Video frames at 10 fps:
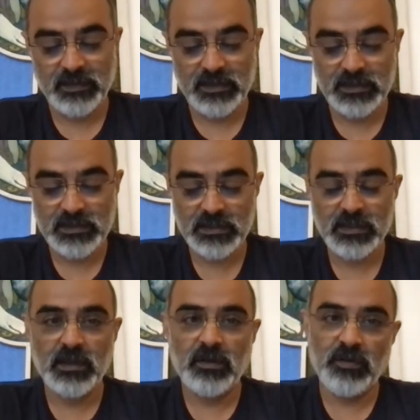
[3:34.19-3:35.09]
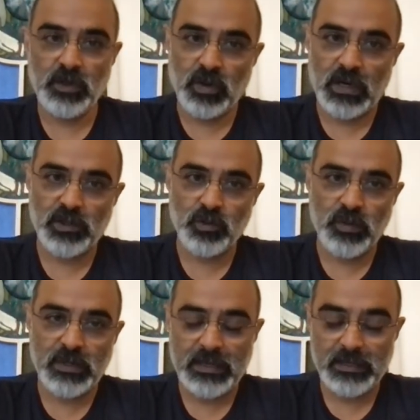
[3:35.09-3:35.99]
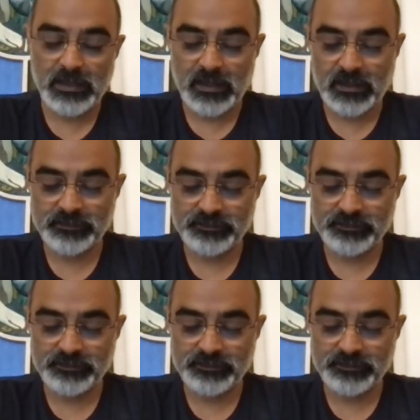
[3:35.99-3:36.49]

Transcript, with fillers: this will you argue with data